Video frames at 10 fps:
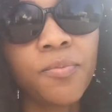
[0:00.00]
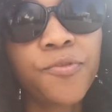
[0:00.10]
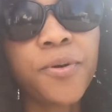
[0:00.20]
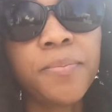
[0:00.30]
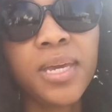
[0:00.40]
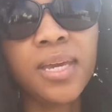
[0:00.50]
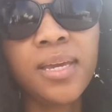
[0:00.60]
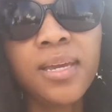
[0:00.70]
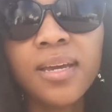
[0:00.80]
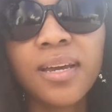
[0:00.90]
For
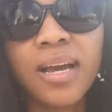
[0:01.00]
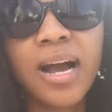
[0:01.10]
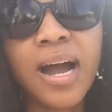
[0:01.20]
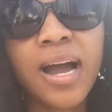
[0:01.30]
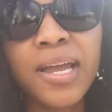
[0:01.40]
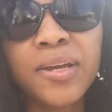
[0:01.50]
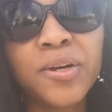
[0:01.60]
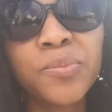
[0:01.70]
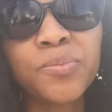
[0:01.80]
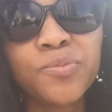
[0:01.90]
me, I
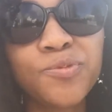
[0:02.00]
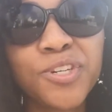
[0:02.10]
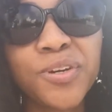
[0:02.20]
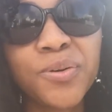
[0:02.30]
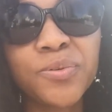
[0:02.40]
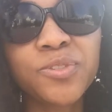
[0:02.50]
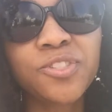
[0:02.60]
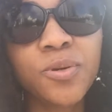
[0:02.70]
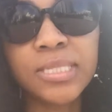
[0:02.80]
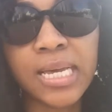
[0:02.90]
am
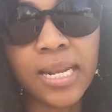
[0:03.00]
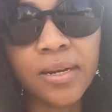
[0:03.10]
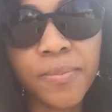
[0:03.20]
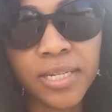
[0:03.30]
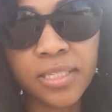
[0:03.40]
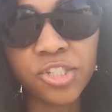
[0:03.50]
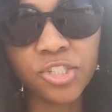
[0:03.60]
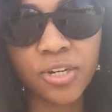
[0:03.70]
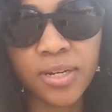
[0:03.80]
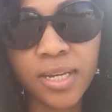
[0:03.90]
so excited about this
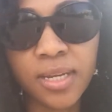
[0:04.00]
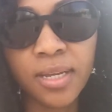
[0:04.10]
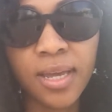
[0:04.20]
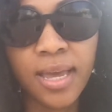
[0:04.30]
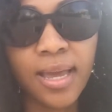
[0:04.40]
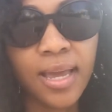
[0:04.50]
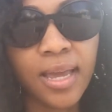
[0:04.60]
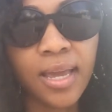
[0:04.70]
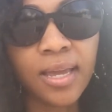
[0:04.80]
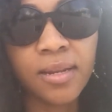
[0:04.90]
journey,
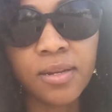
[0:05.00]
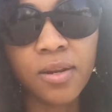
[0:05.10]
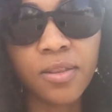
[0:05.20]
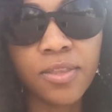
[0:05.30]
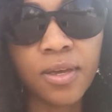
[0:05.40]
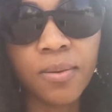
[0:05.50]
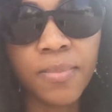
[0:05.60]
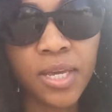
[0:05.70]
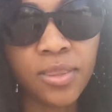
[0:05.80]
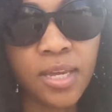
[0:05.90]
and the
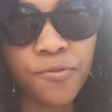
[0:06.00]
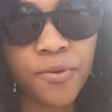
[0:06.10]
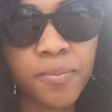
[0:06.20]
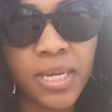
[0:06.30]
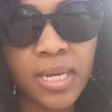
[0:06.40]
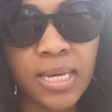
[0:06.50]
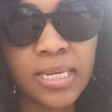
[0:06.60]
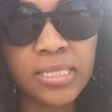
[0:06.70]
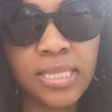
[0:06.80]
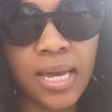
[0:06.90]
main thing for me
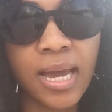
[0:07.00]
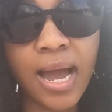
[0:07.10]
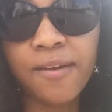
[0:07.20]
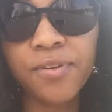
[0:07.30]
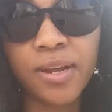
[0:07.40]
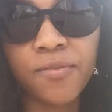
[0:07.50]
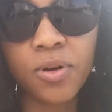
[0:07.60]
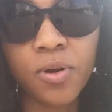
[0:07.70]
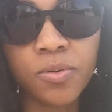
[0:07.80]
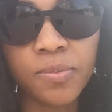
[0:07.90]
is that I've
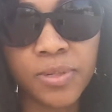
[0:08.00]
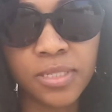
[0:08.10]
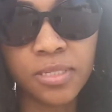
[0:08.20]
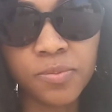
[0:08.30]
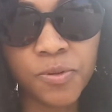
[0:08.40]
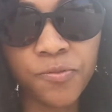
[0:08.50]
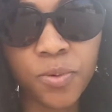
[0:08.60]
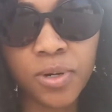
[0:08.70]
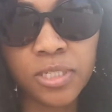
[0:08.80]
never owned a business before.